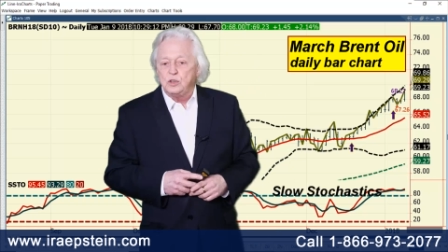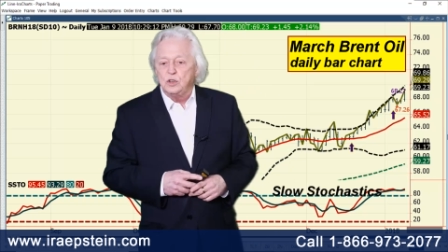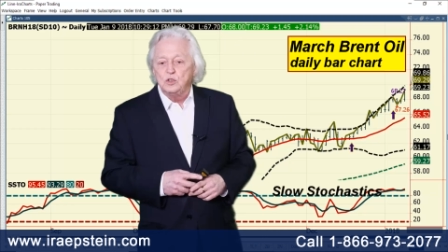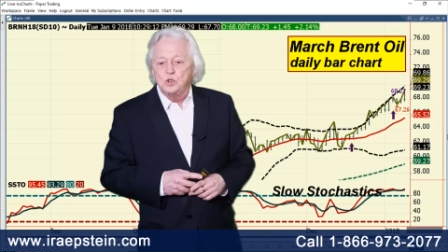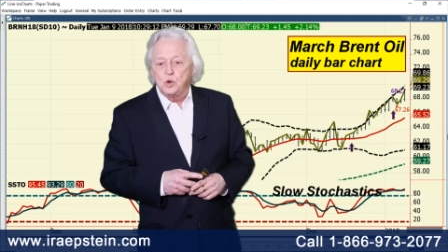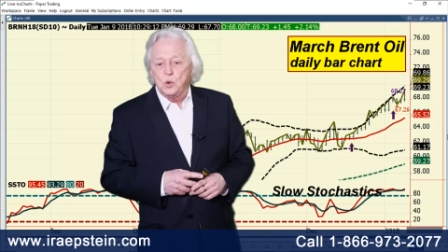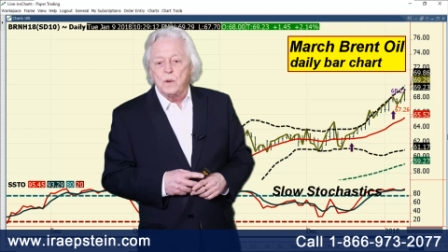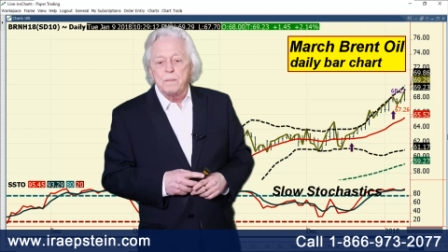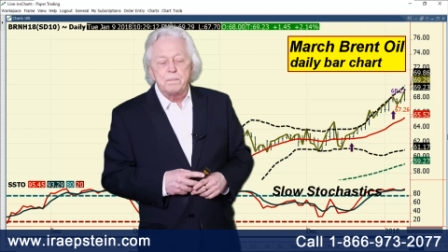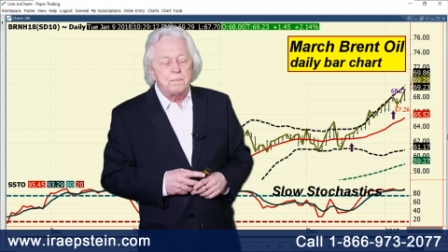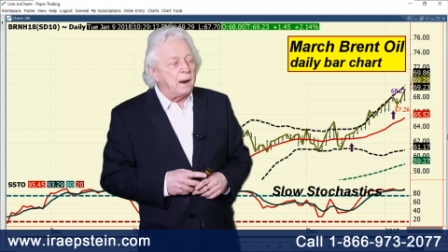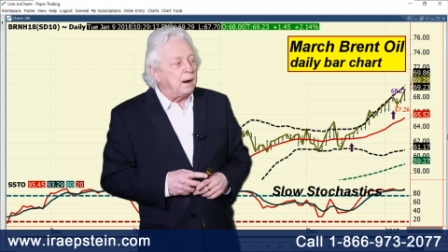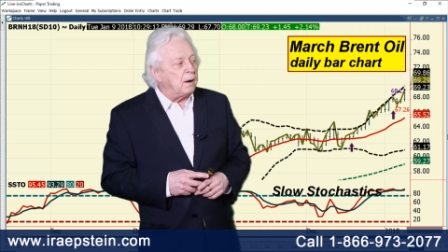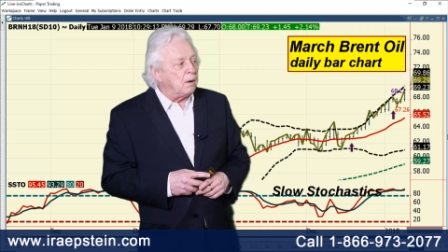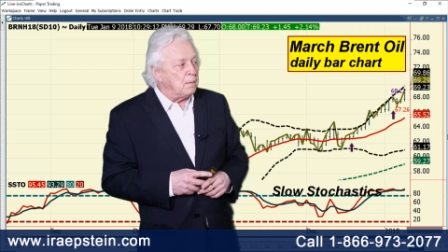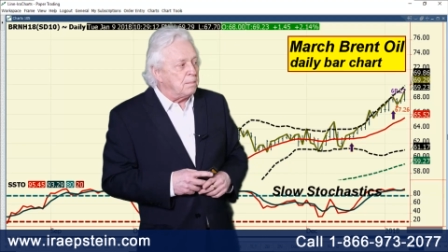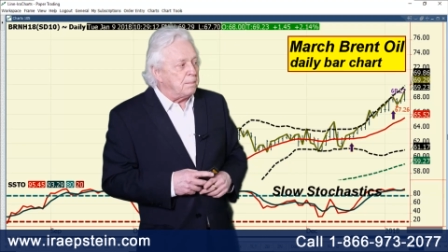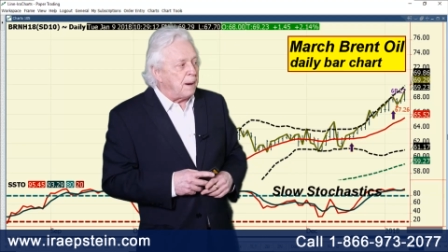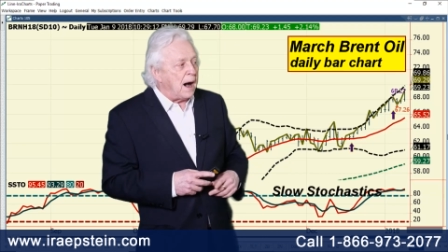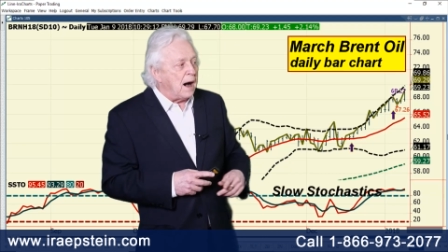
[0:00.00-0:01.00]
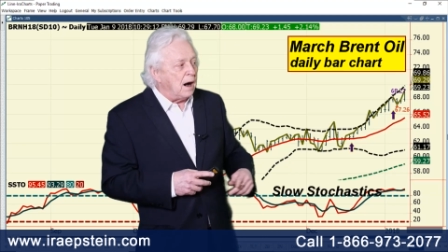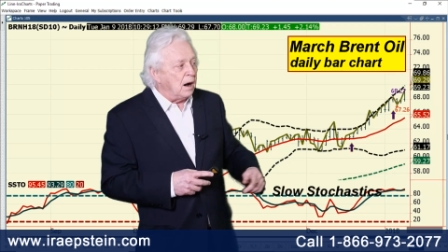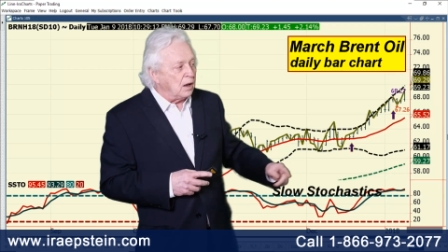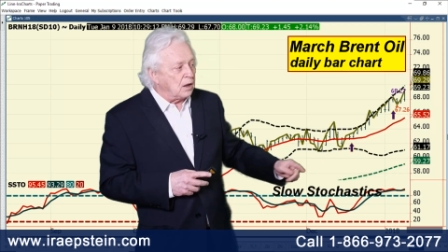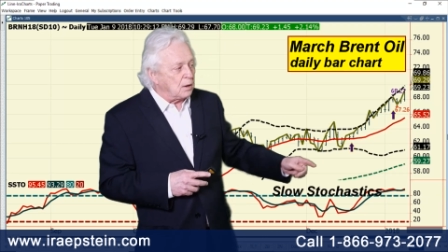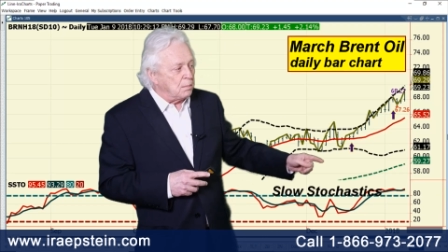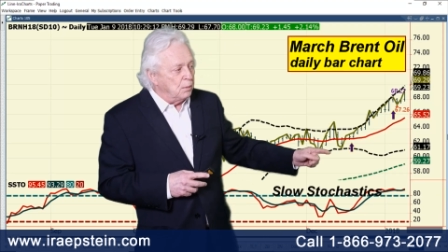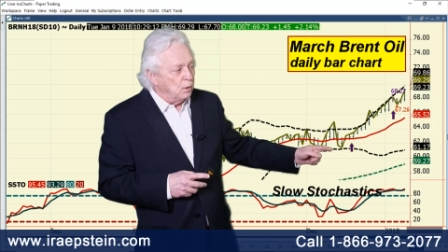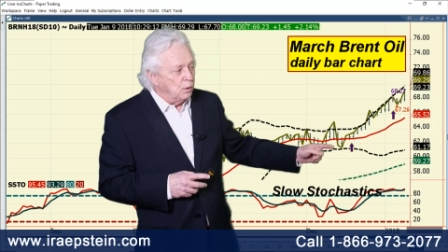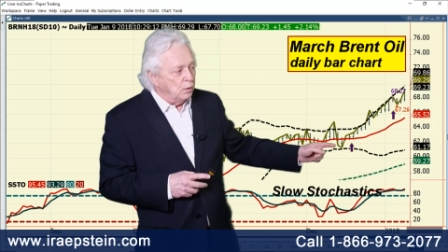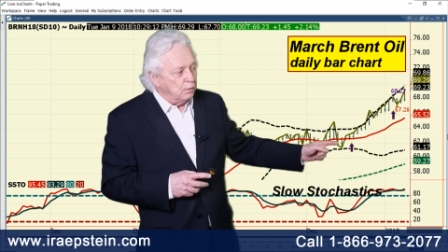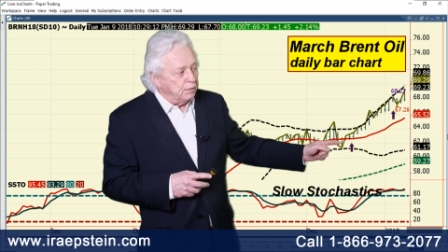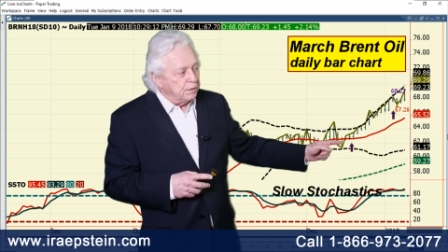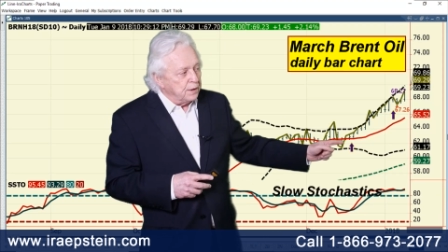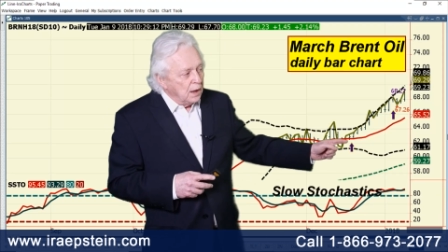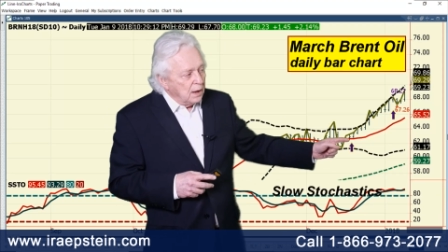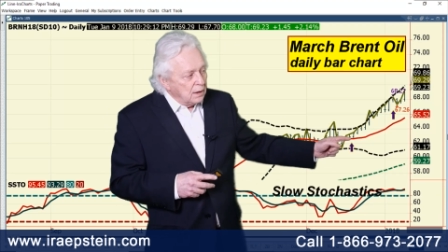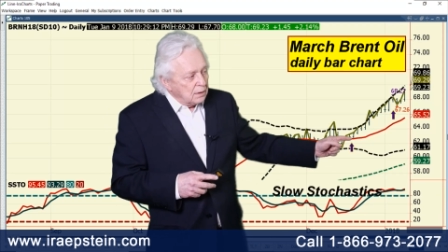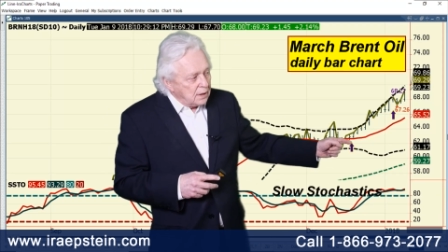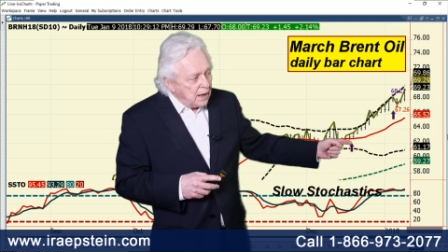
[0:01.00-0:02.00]
into a parabolic move.
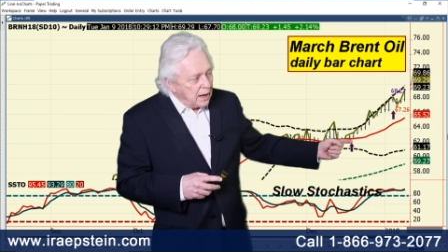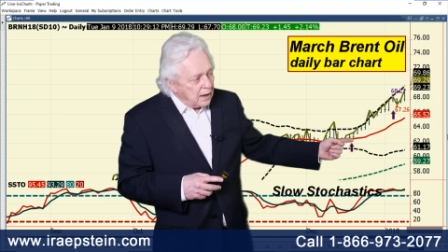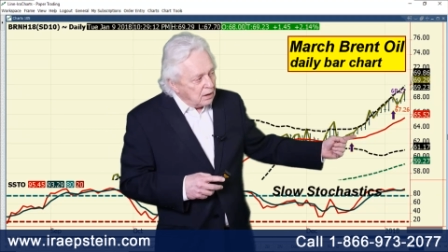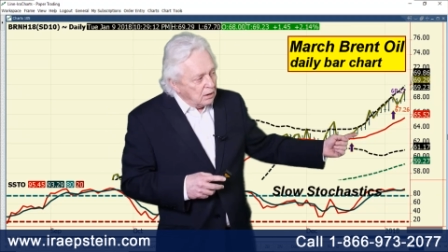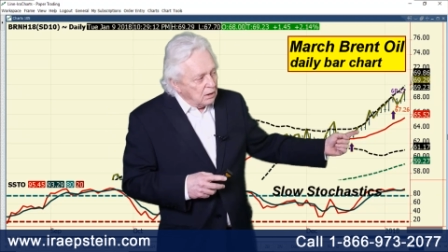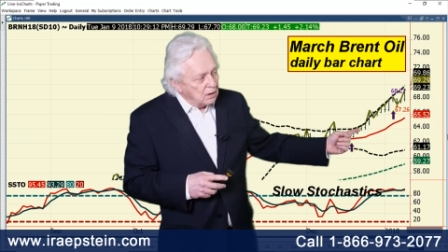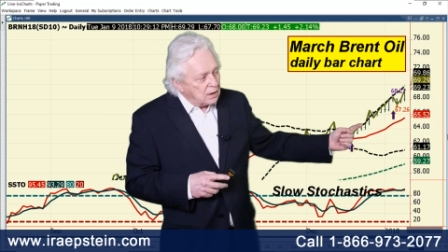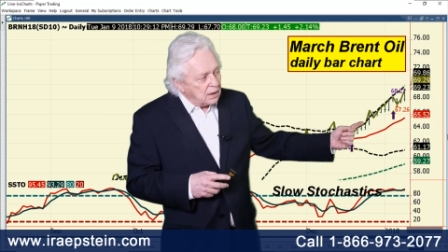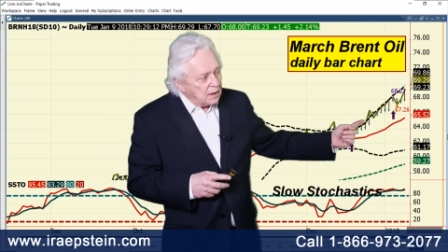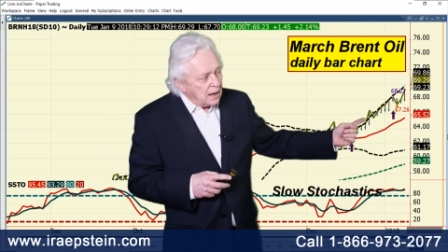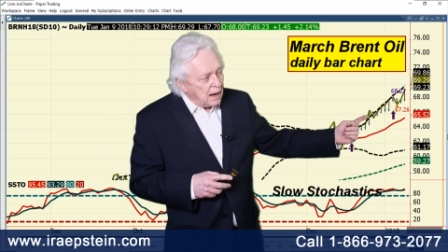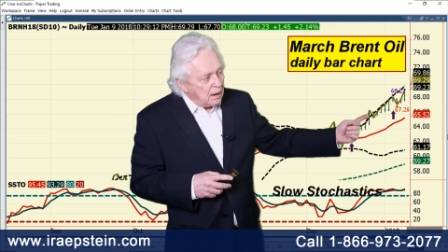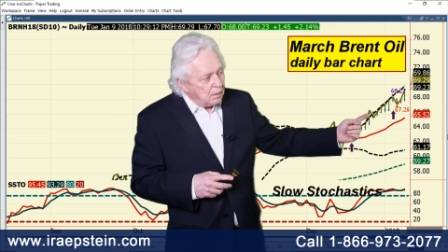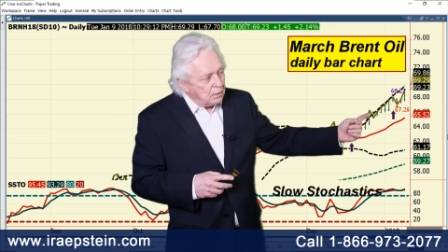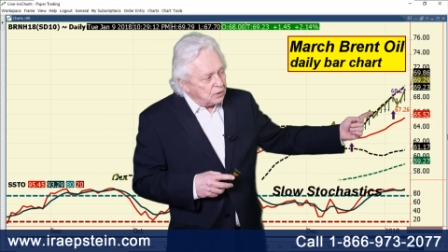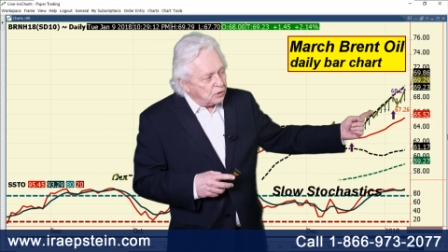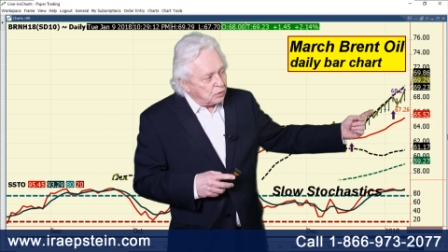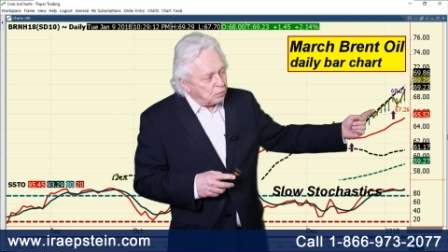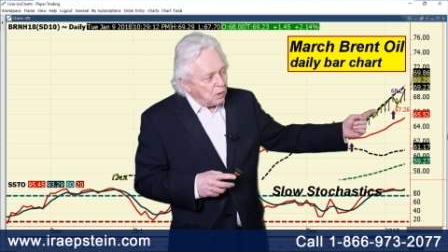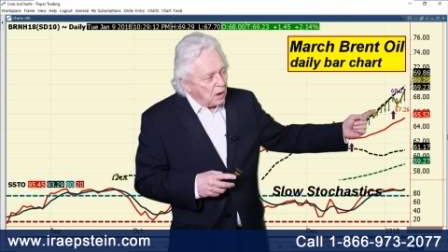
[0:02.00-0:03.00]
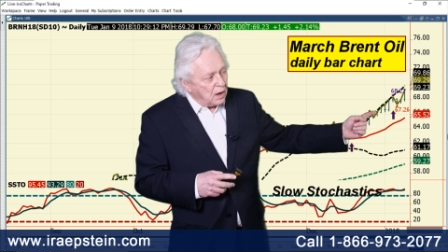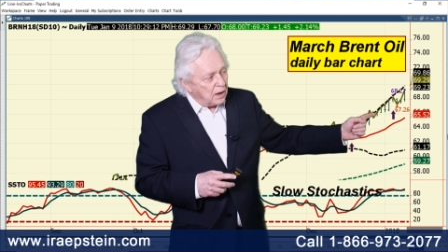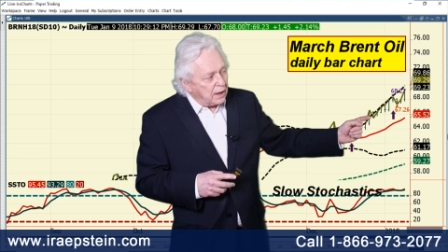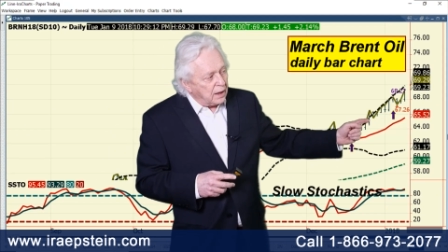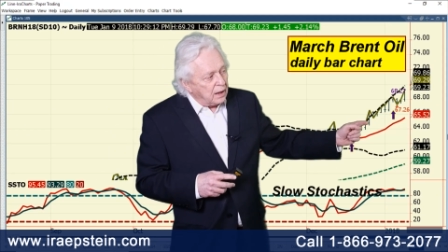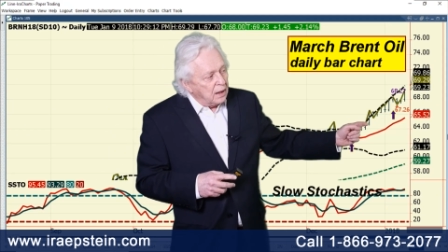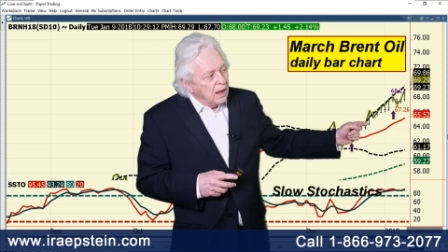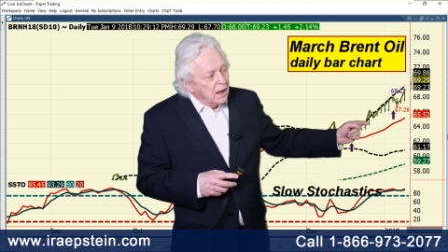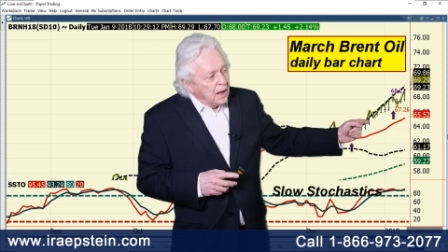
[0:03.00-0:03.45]
Take a look at how it's running.